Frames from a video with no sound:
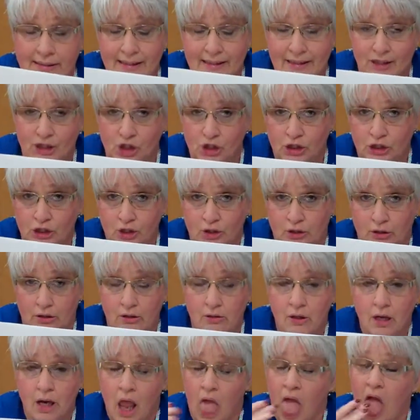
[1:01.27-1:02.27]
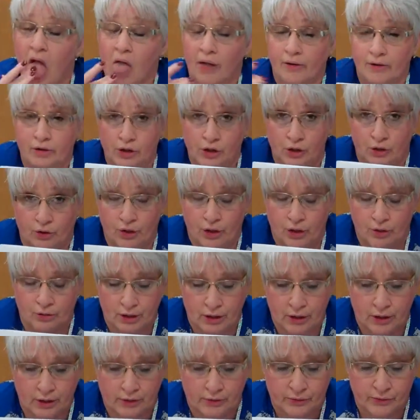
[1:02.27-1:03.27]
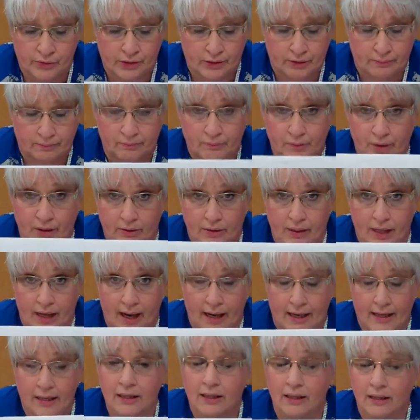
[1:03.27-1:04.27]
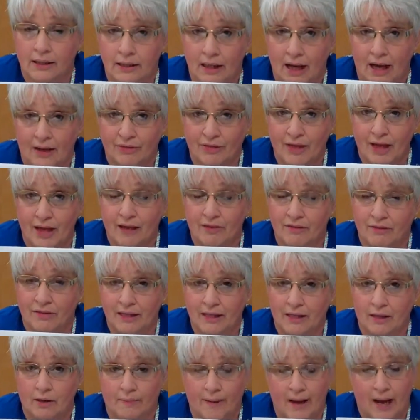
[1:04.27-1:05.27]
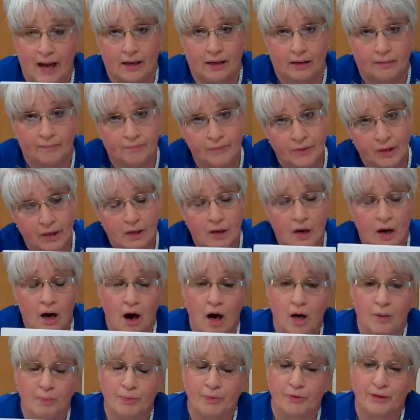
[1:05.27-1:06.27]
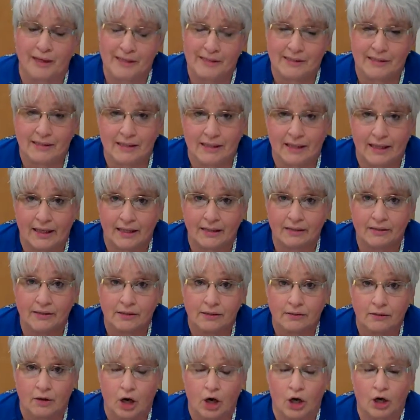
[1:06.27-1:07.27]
digital, do you use? Okay, got that? Think about it. Our president